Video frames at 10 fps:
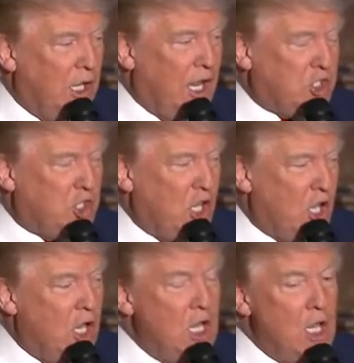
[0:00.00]
last
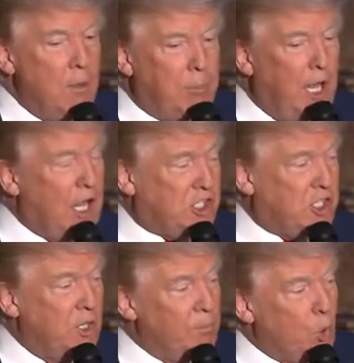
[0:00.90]
year.
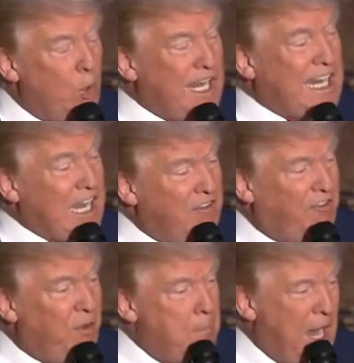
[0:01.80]
Plus, we
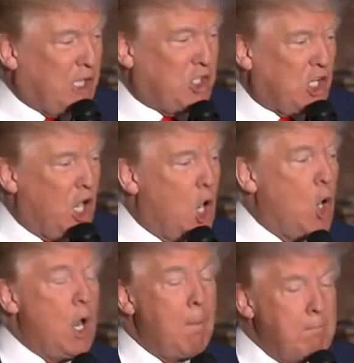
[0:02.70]
give
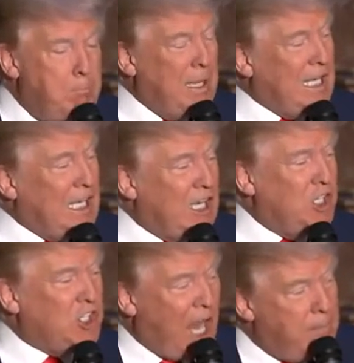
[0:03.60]
Mexico
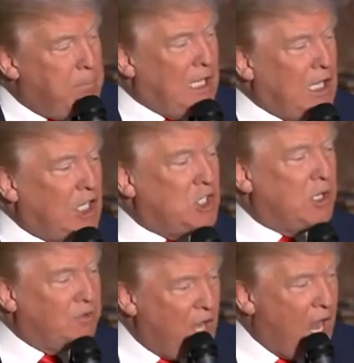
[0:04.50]
billions and
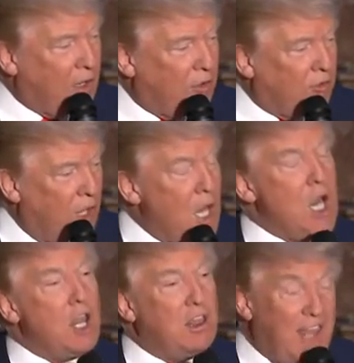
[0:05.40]
billions of dollars.
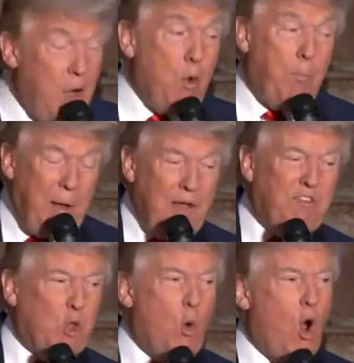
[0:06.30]
They will pay
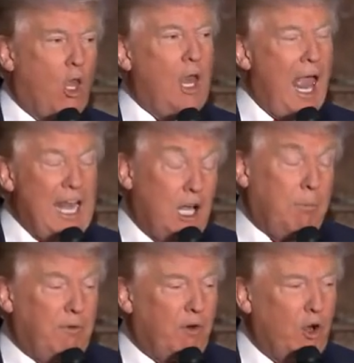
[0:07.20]
for the wall, and
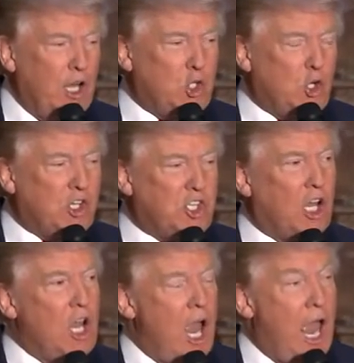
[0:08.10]
it'll be very
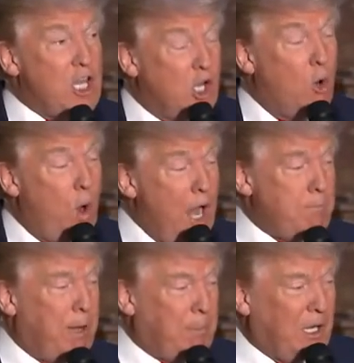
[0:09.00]
interesting. And you know
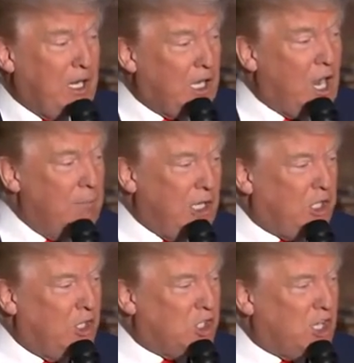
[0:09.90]
what? People are going to come
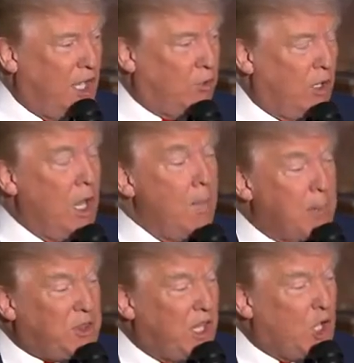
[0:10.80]
into this country,
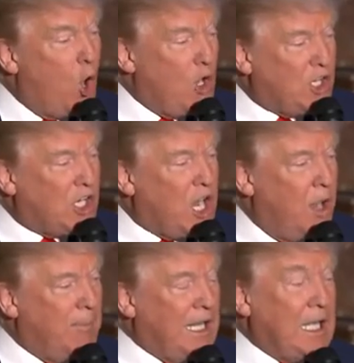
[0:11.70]
but they're going to
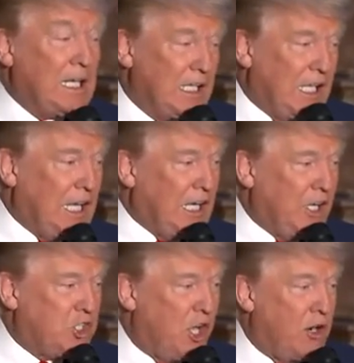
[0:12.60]
come in
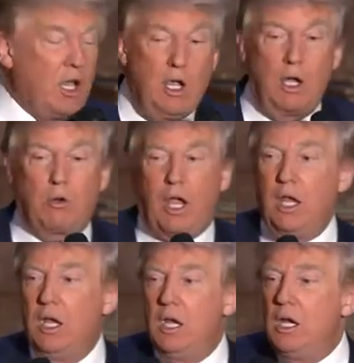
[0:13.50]
legally, Sarah. Okay.